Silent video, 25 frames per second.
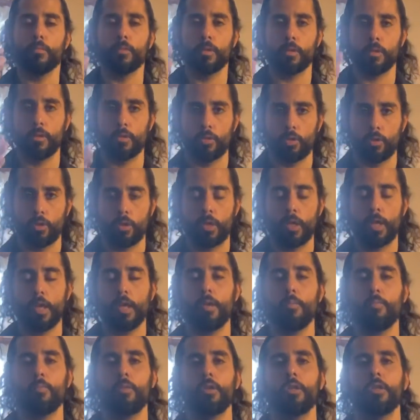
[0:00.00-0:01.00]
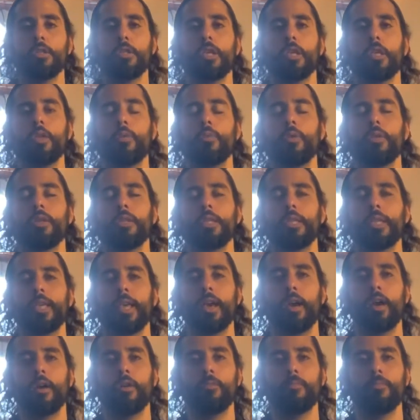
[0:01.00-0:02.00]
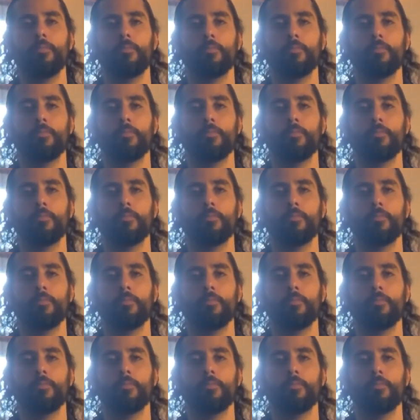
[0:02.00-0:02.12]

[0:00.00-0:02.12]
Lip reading: And just keep continuing to count.